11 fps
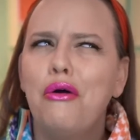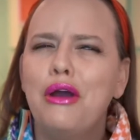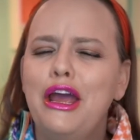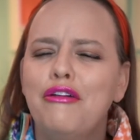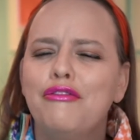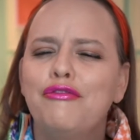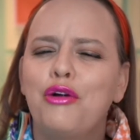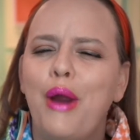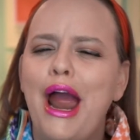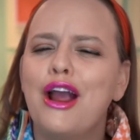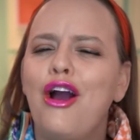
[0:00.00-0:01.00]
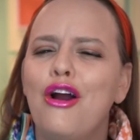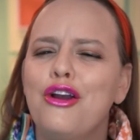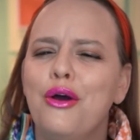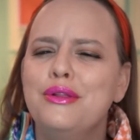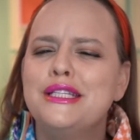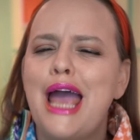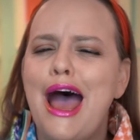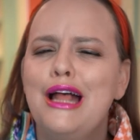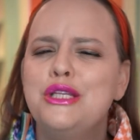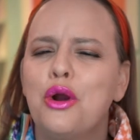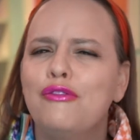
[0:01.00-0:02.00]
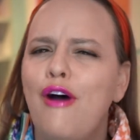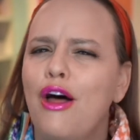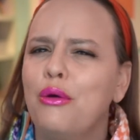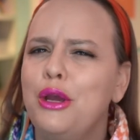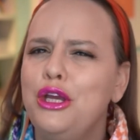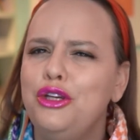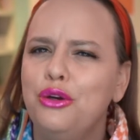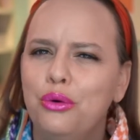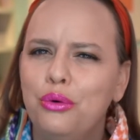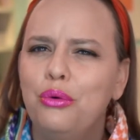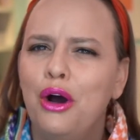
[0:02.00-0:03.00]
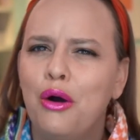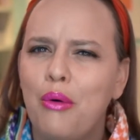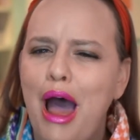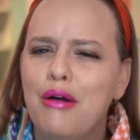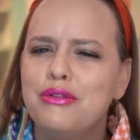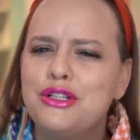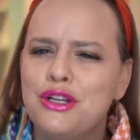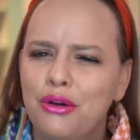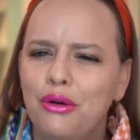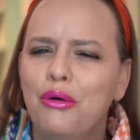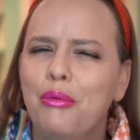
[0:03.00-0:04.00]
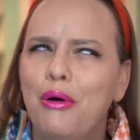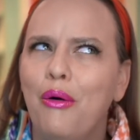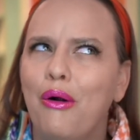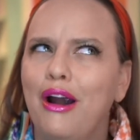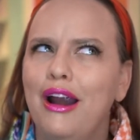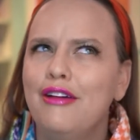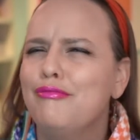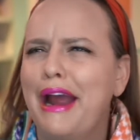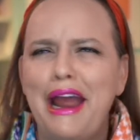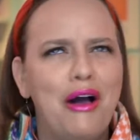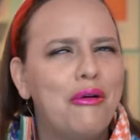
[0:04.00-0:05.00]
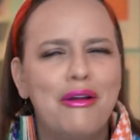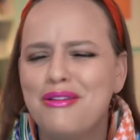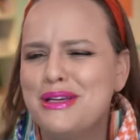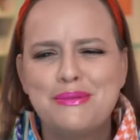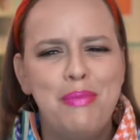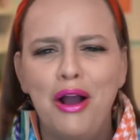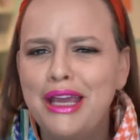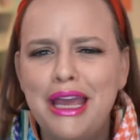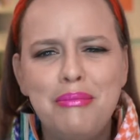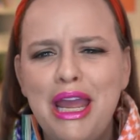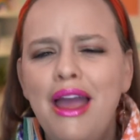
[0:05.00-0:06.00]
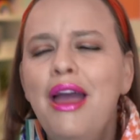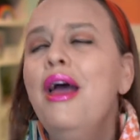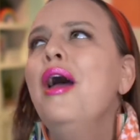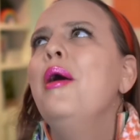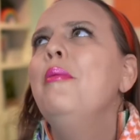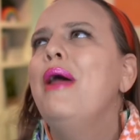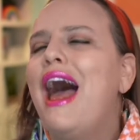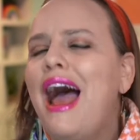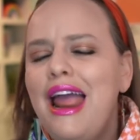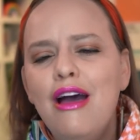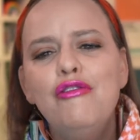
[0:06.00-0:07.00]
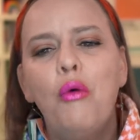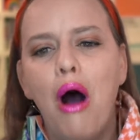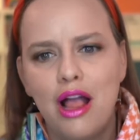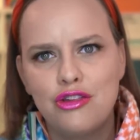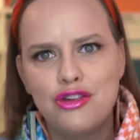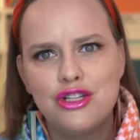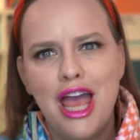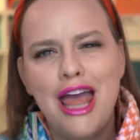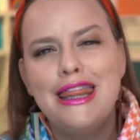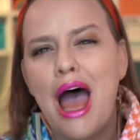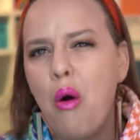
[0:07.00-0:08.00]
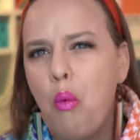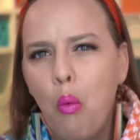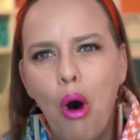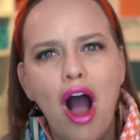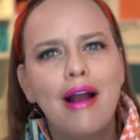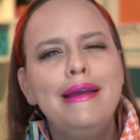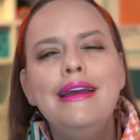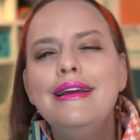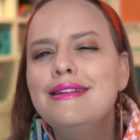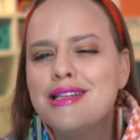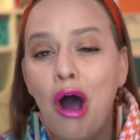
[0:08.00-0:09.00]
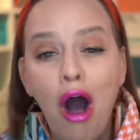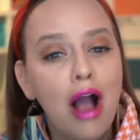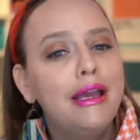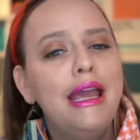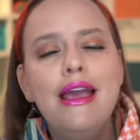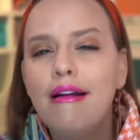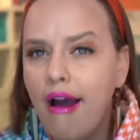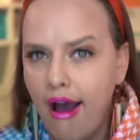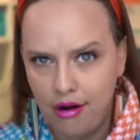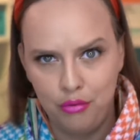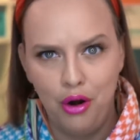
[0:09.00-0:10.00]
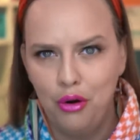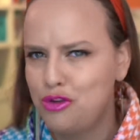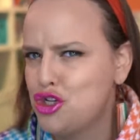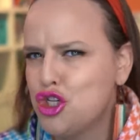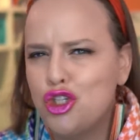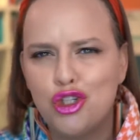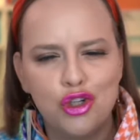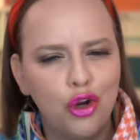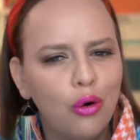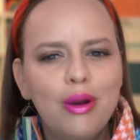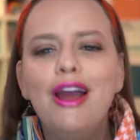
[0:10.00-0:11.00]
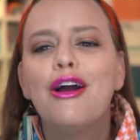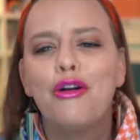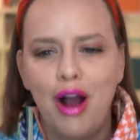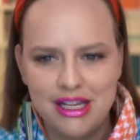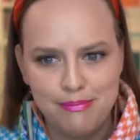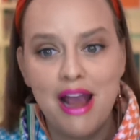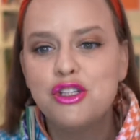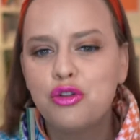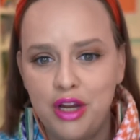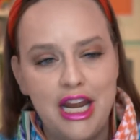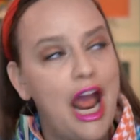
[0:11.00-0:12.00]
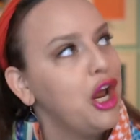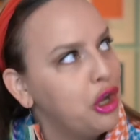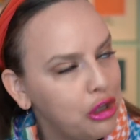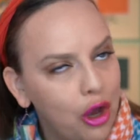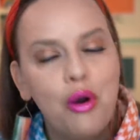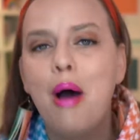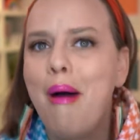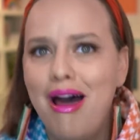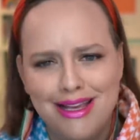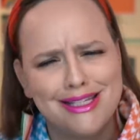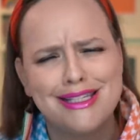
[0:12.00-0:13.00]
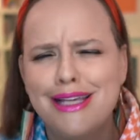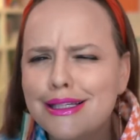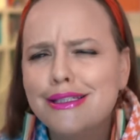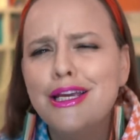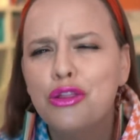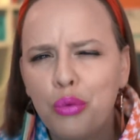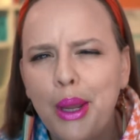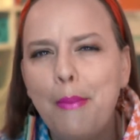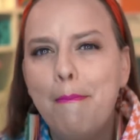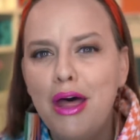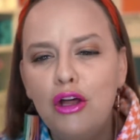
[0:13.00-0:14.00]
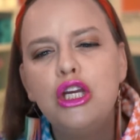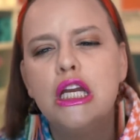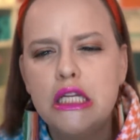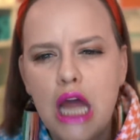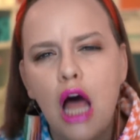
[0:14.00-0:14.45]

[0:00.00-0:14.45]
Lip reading: if Grant Cardone's ads are following you around too, or if my algorithm is punking me, but I have watched that walking, talking cockroach scurry across my screen and gloat about his $63 million